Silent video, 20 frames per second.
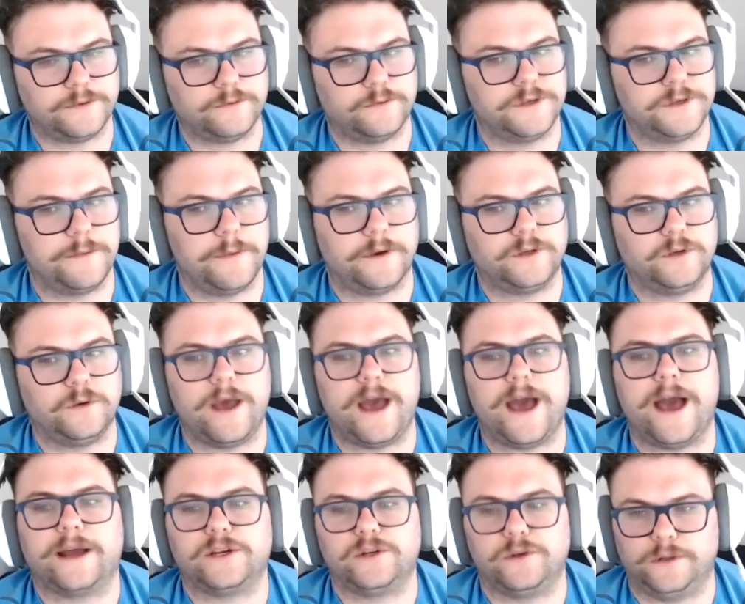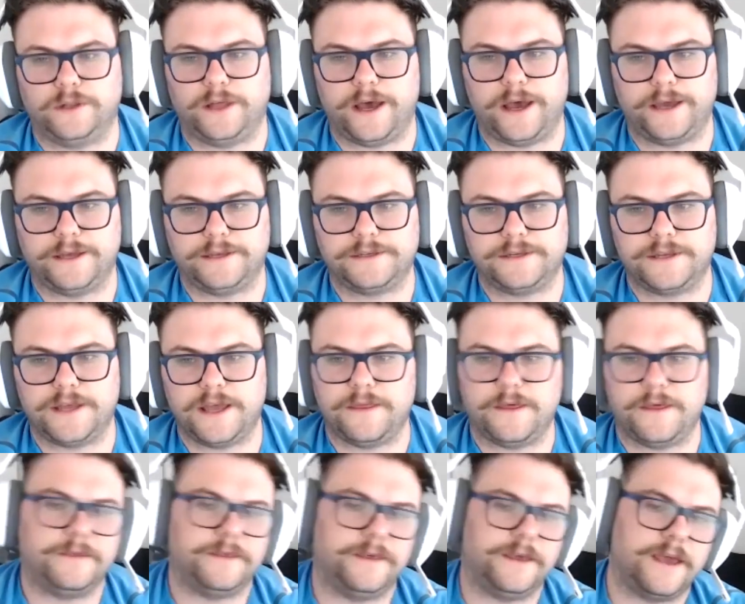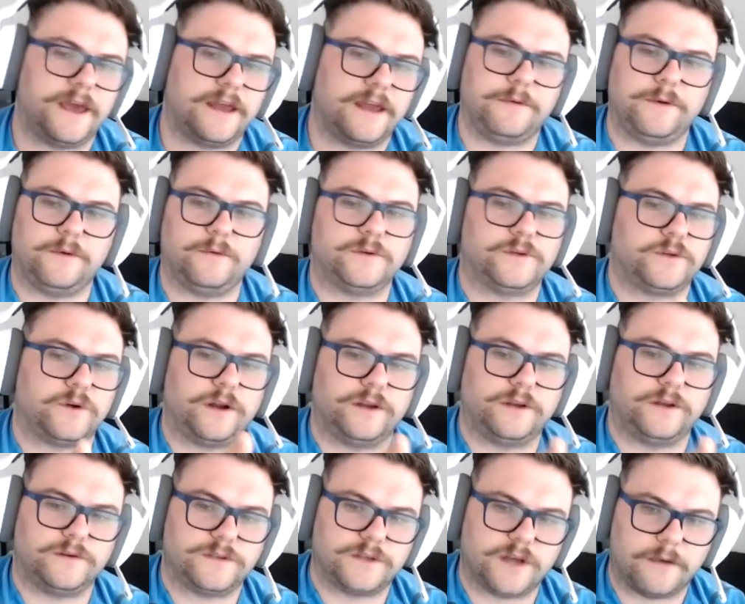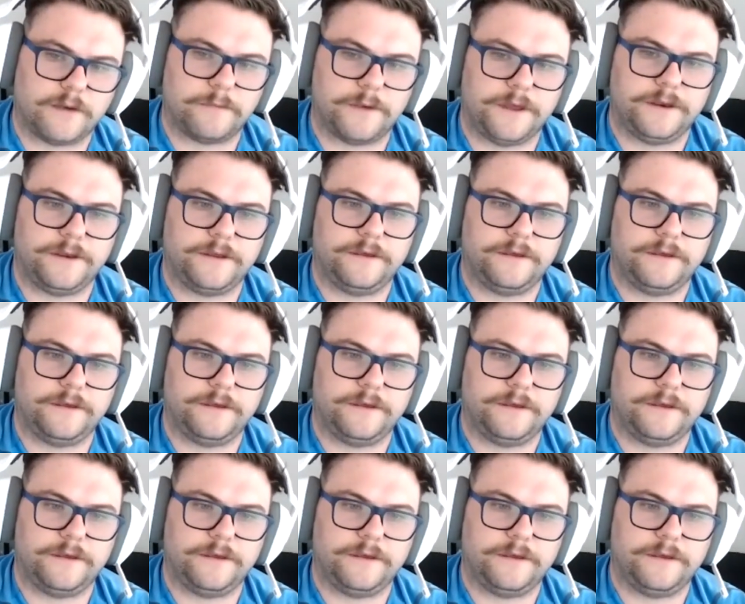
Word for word: was about to actualize, and then the enemy was trying to stop it.